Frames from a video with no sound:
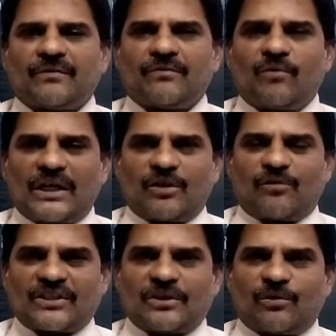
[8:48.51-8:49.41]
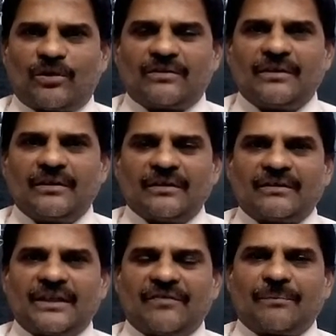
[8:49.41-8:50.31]
Whatever works he wrote,
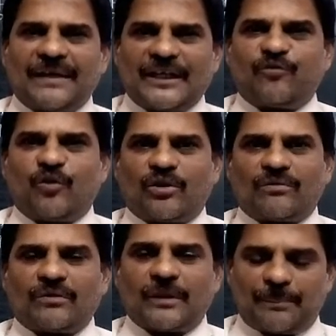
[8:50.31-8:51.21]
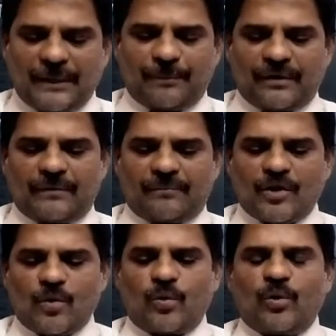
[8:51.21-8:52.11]
they were meant for the people
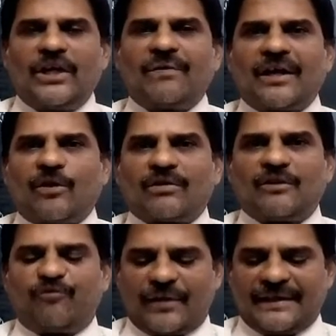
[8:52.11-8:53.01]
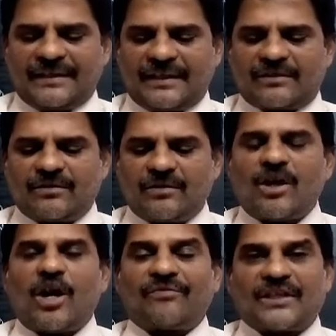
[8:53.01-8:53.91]
who lived along the frontiers
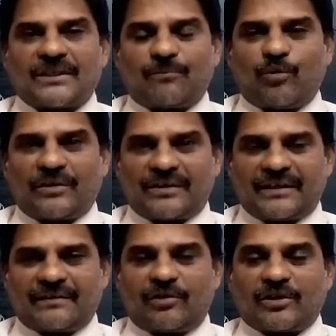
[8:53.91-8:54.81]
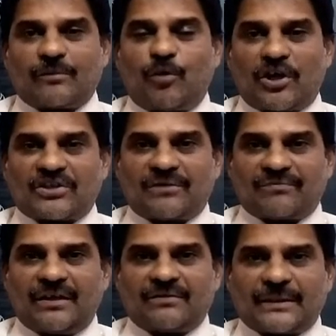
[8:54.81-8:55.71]
of the subcontinent, on the borders of
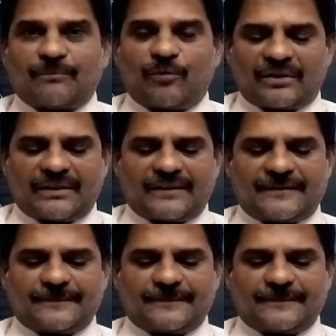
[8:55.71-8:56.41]
the subcontinent.